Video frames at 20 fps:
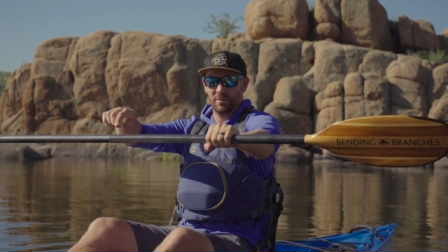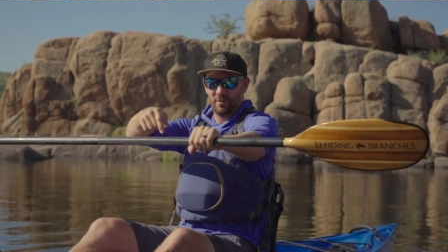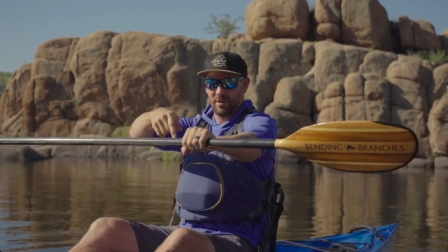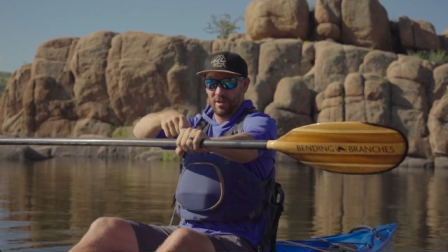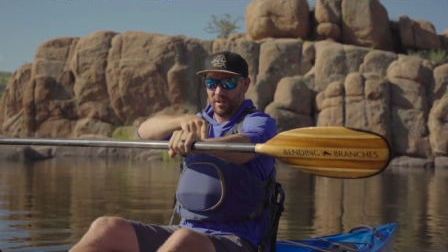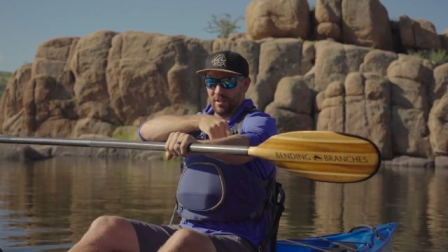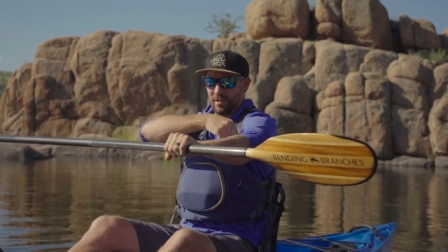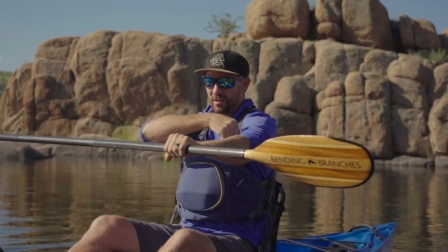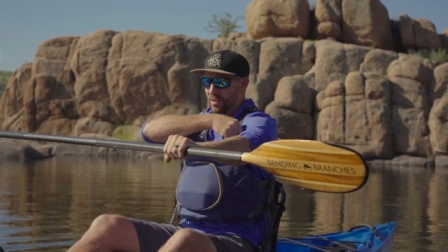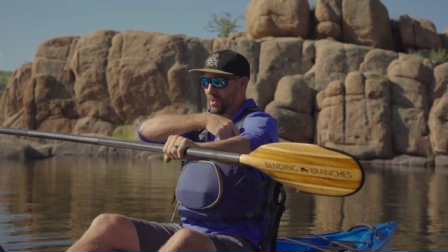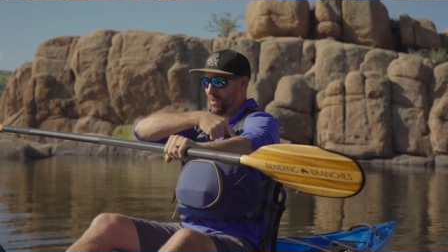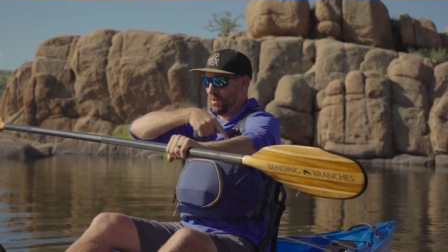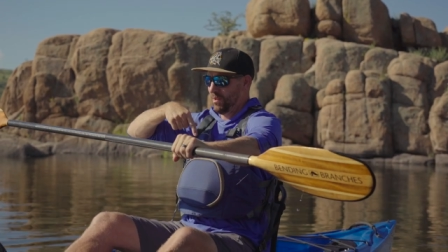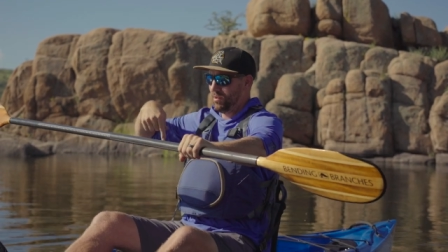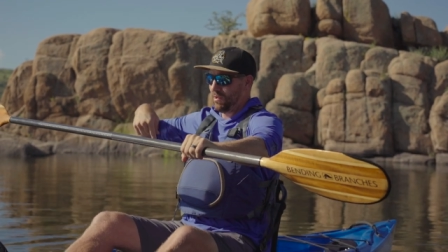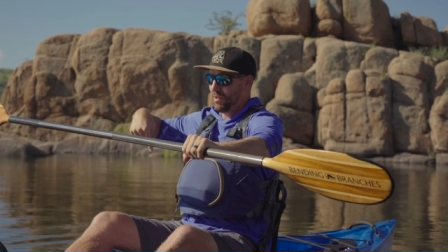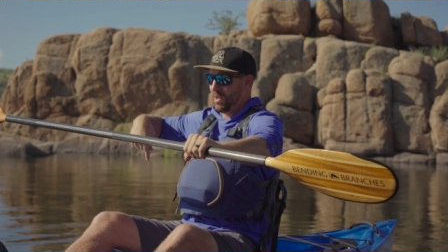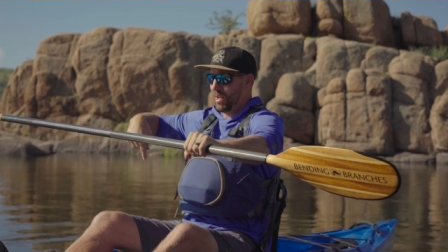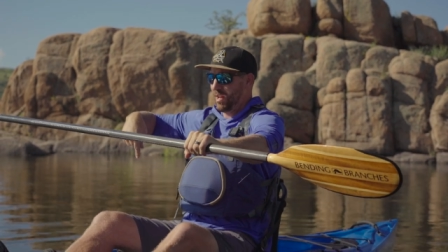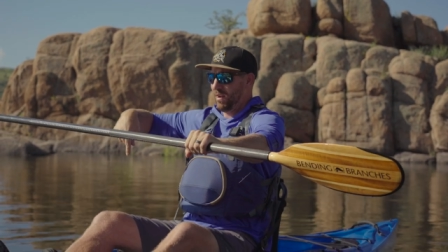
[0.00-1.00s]
You want to
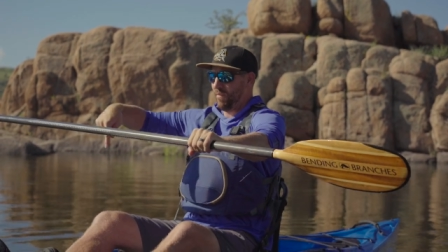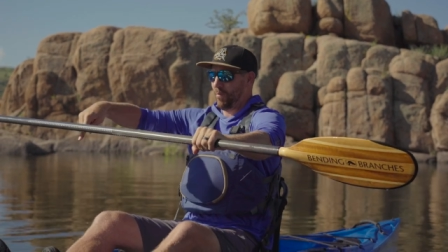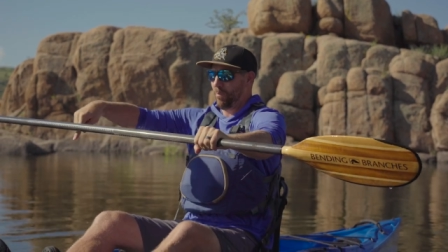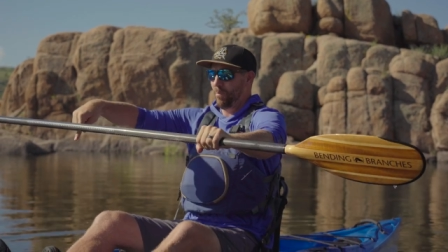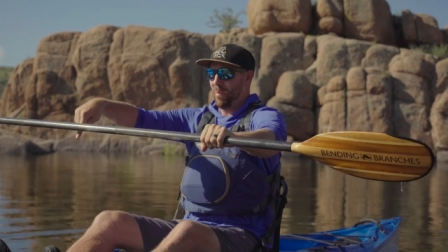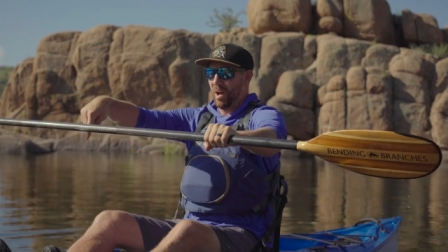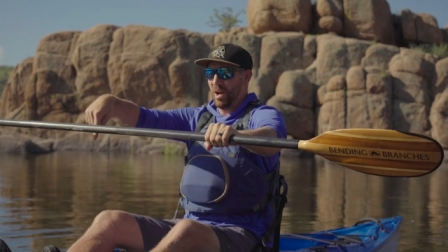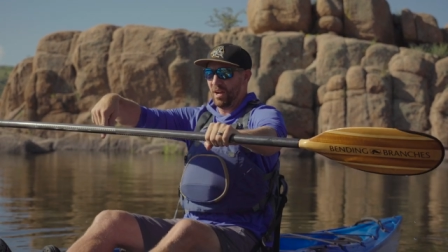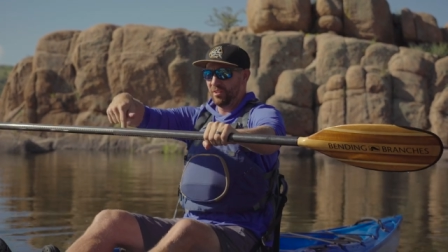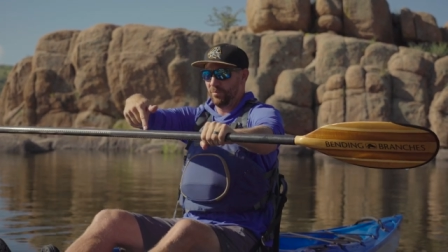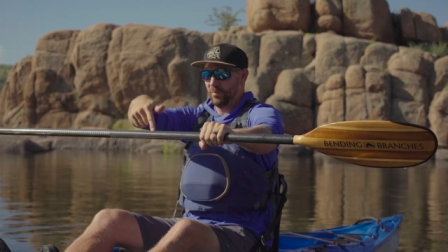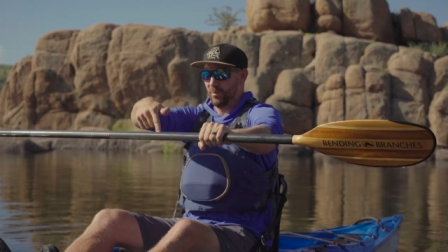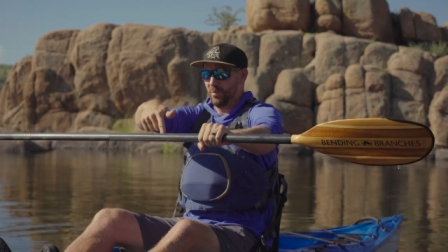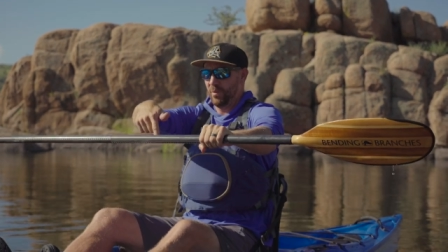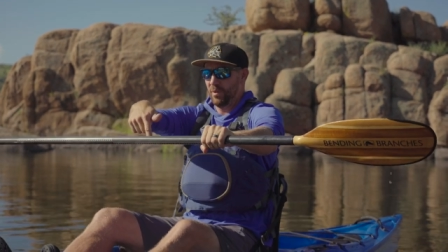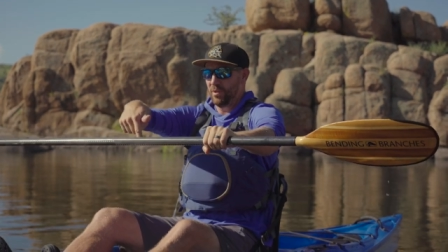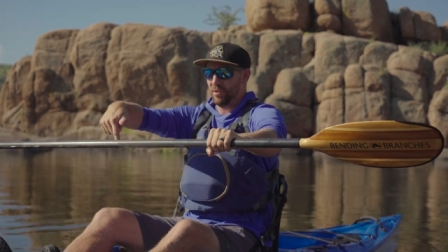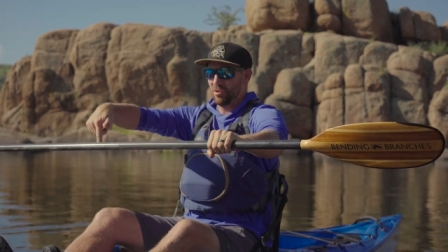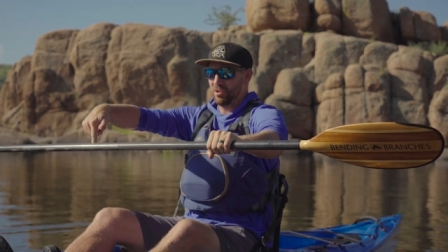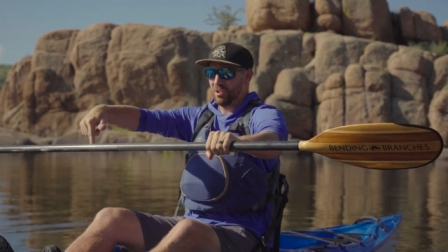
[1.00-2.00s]
kind of a box
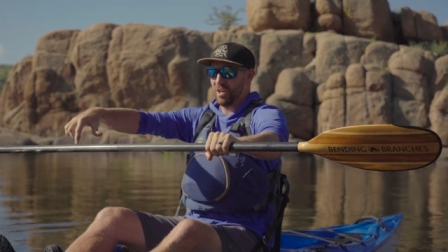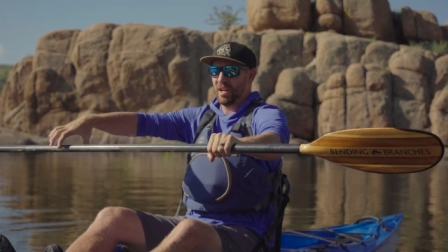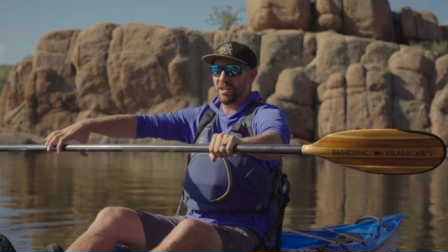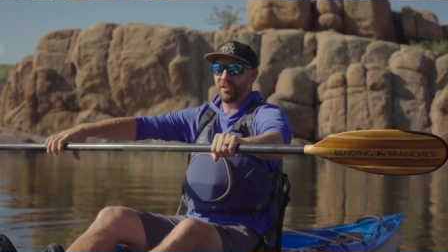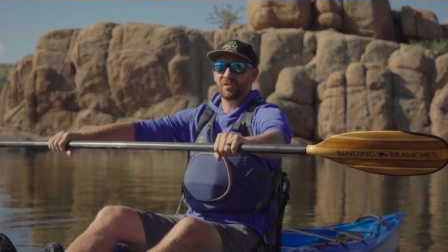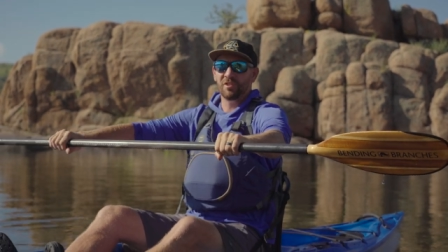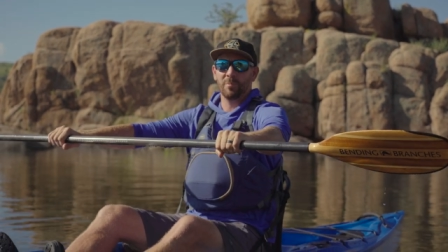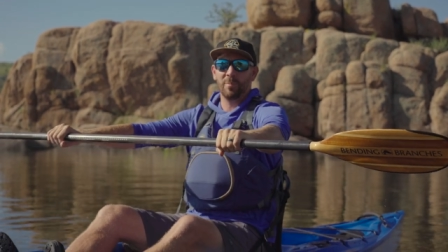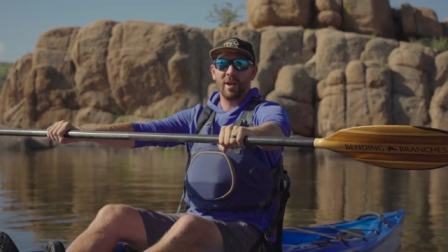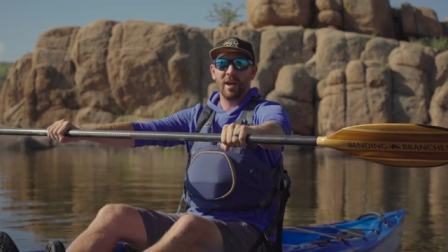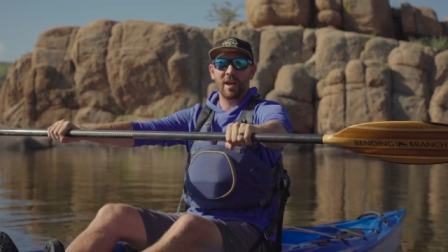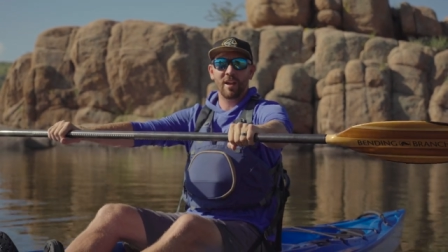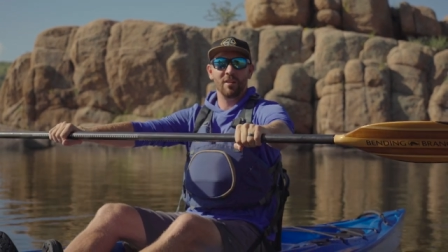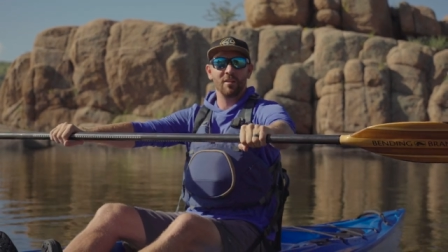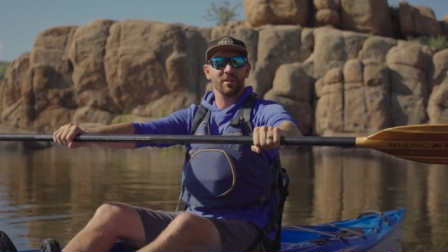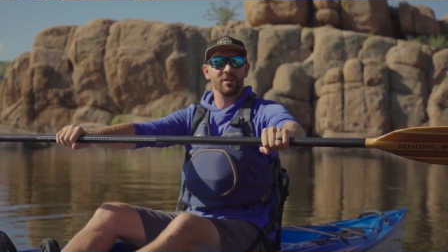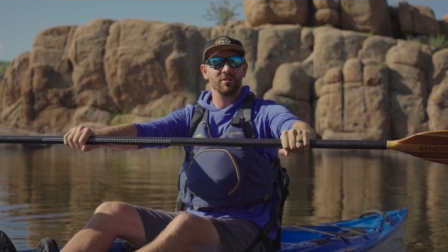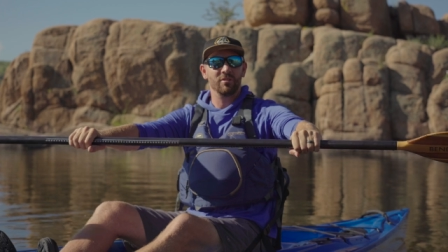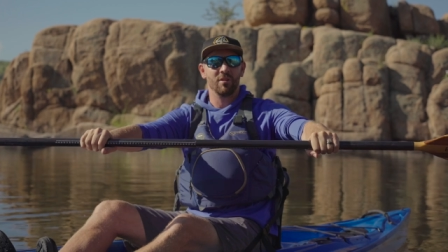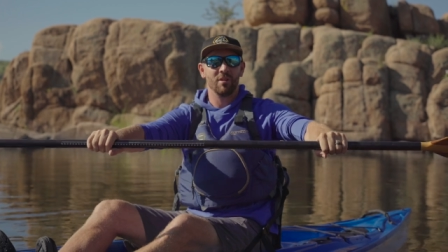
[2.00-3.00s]
between your chest, your
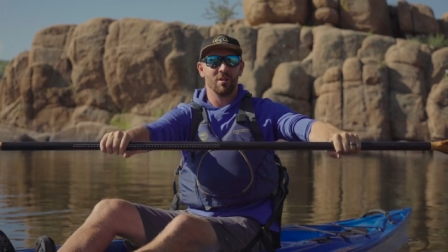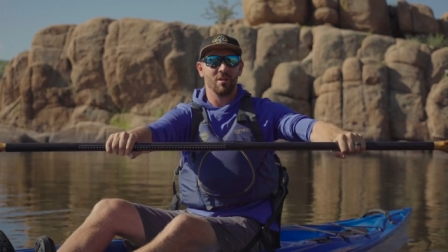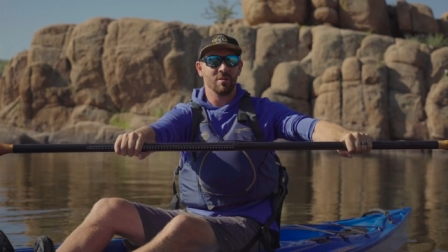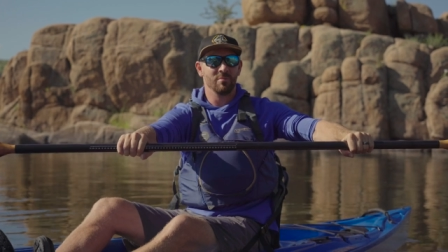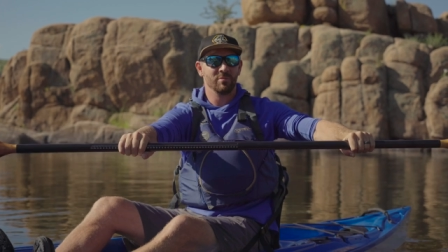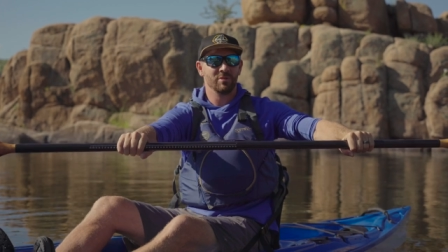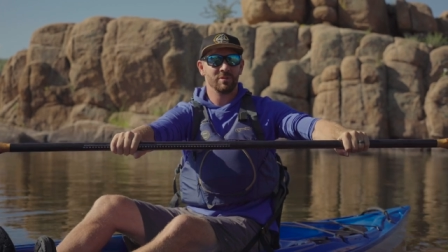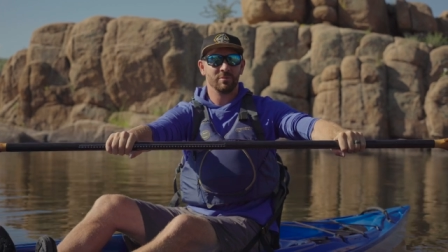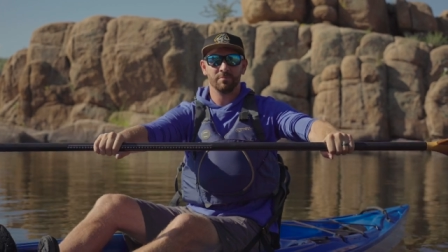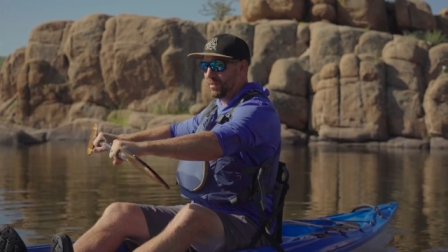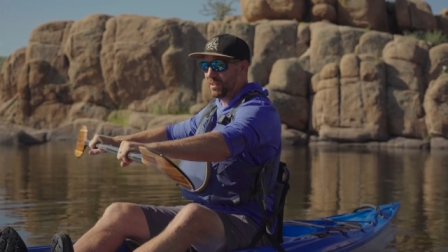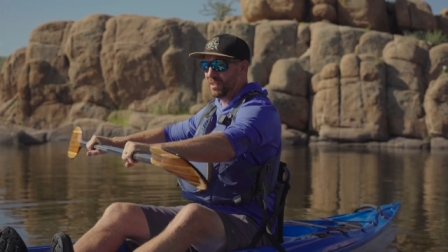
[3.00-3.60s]
paddle, and your arms.